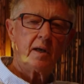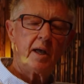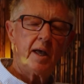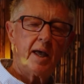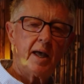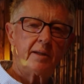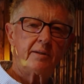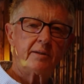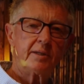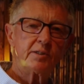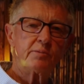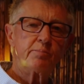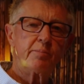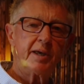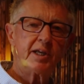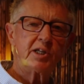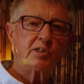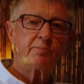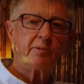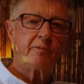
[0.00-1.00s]
and this
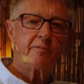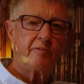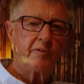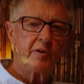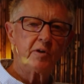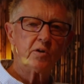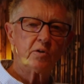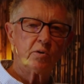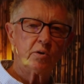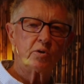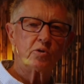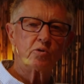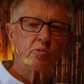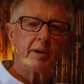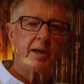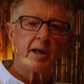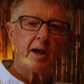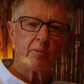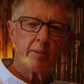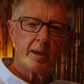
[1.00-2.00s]
makes me feel good
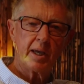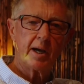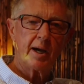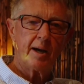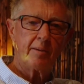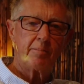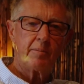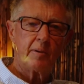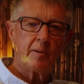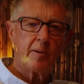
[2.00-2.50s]
when I wake up.